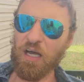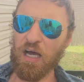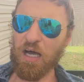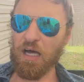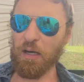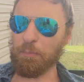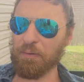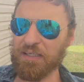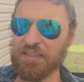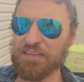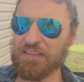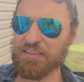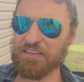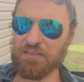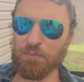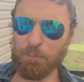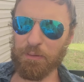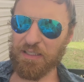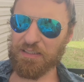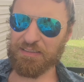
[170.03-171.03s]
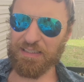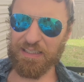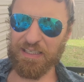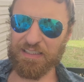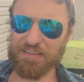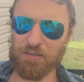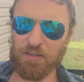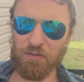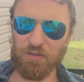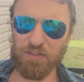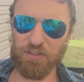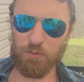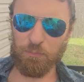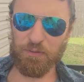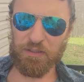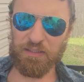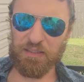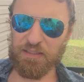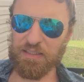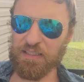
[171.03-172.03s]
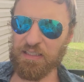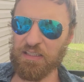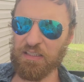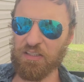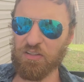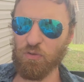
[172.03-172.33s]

But it just depends, I guess, on humidity,